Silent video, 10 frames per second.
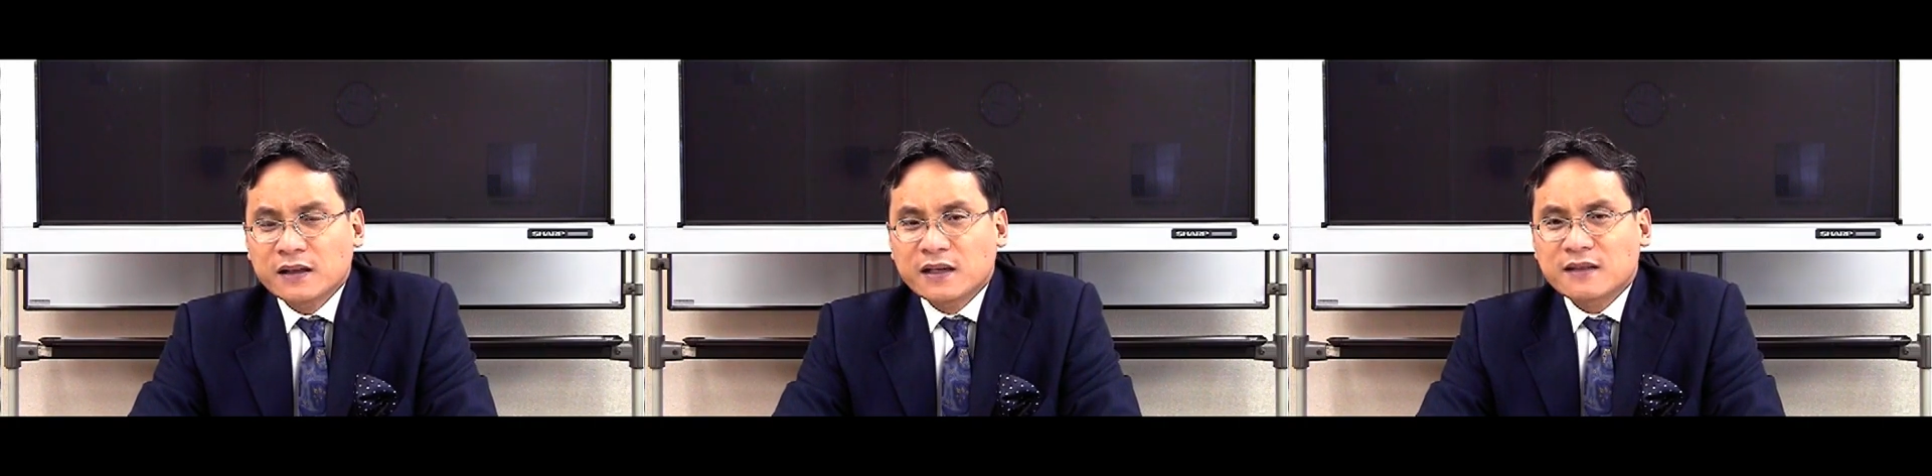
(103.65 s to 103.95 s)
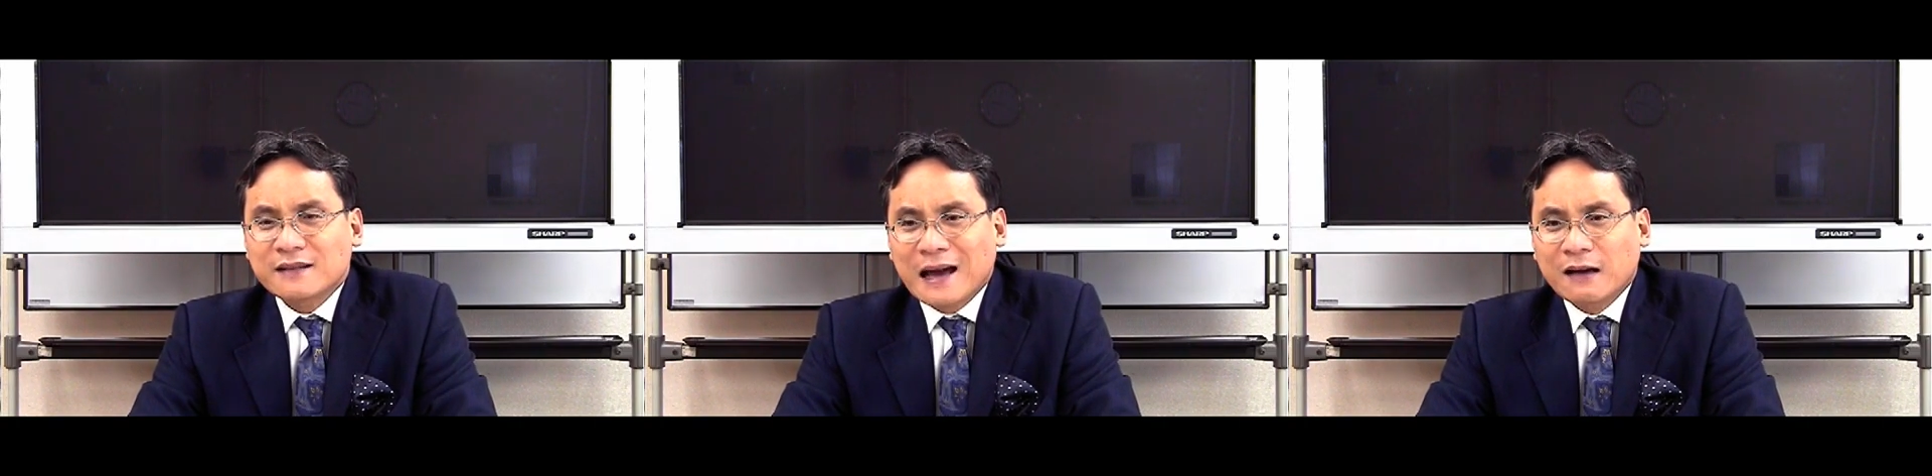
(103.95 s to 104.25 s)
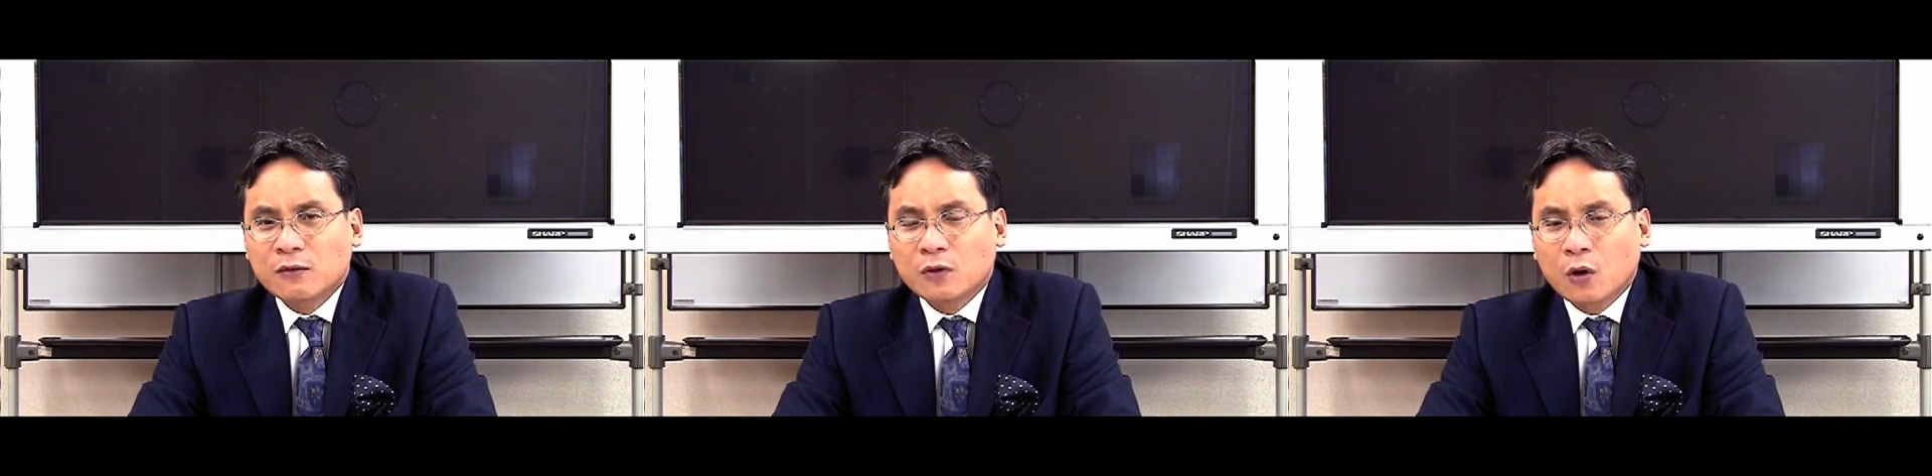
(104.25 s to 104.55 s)
is
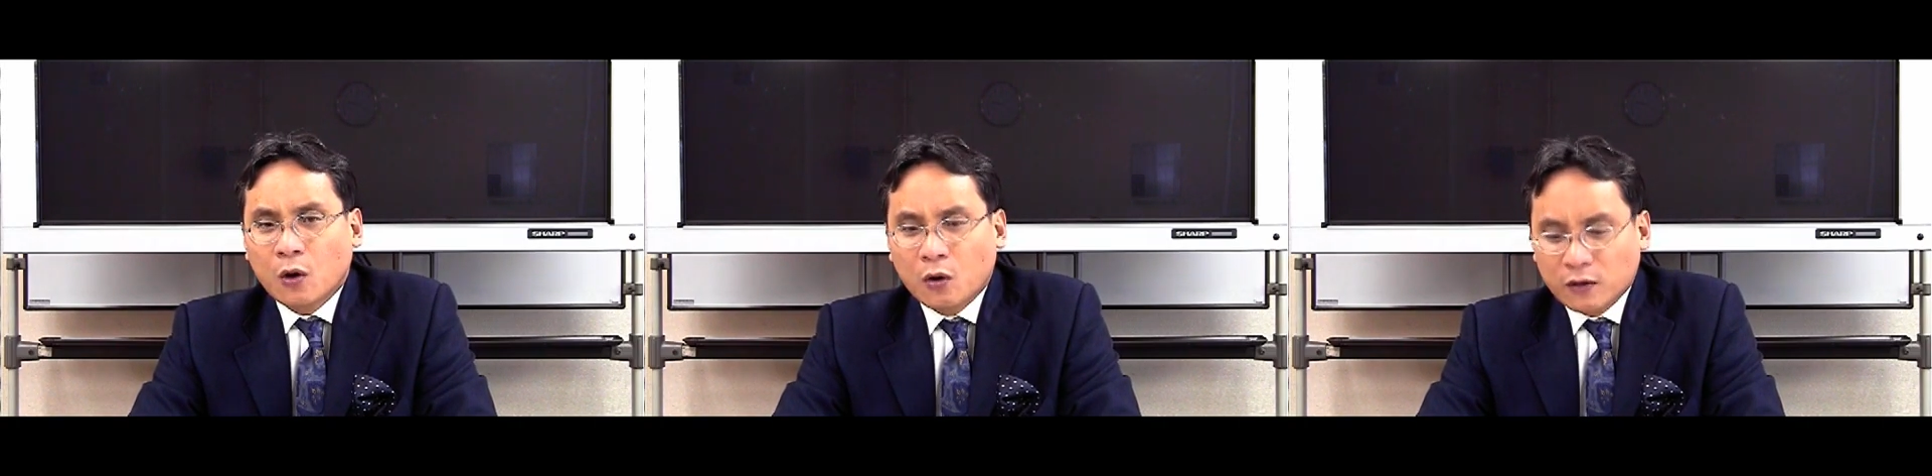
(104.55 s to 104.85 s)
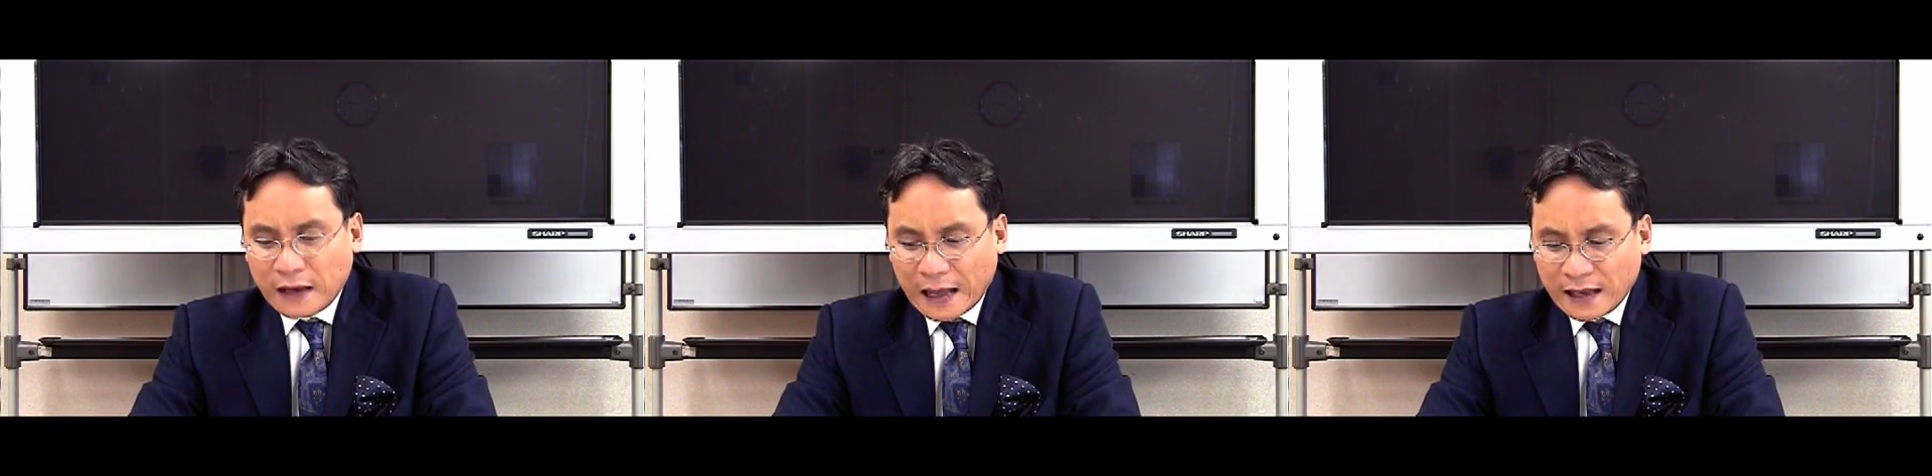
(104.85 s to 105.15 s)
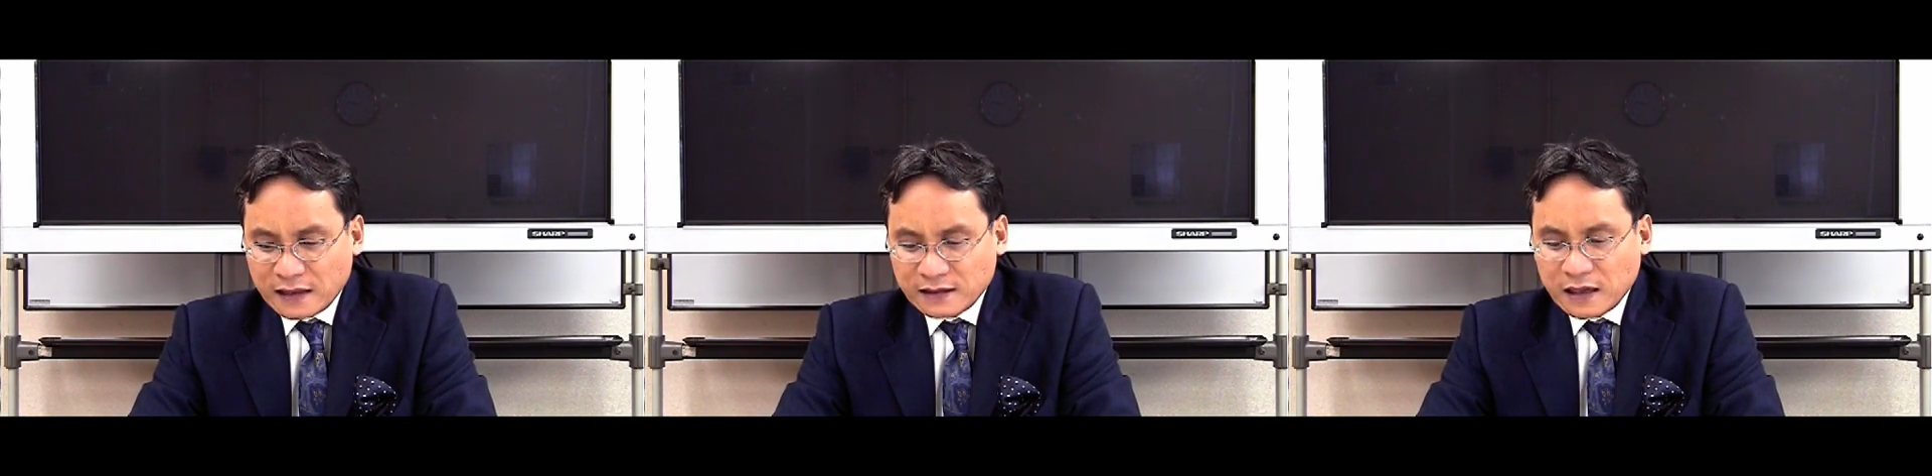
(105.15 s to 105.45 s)
now called
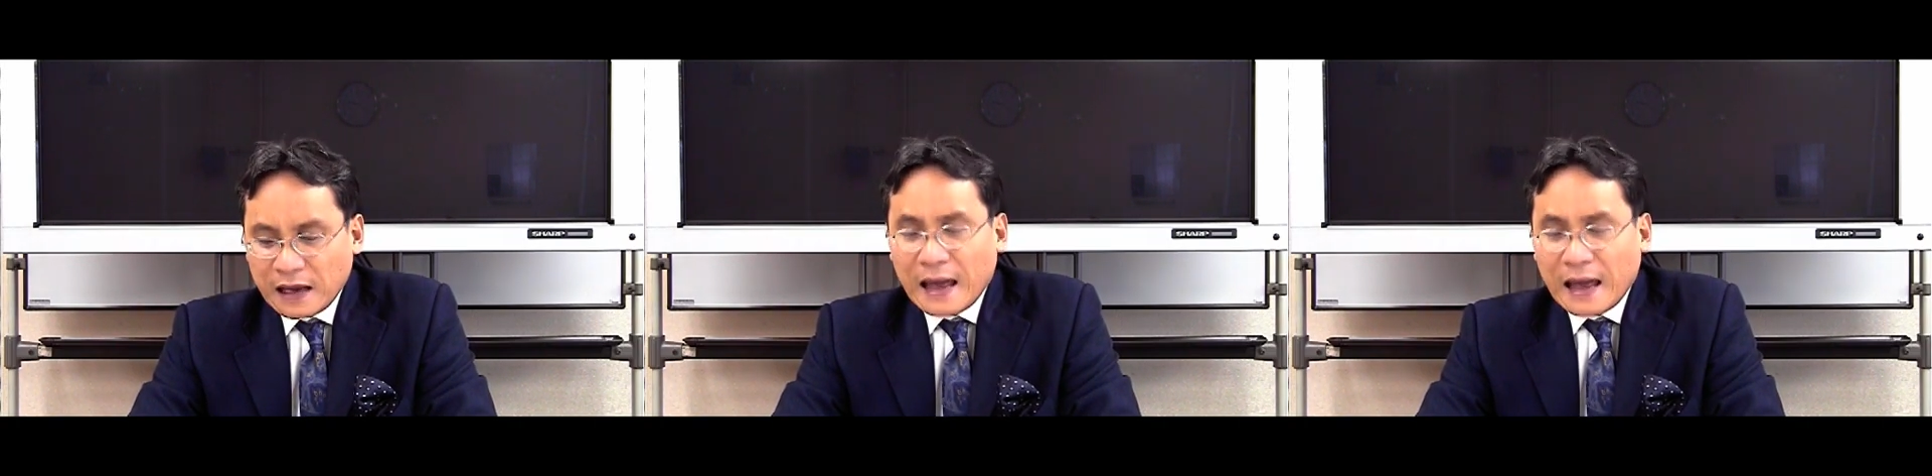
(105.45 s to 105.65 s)
as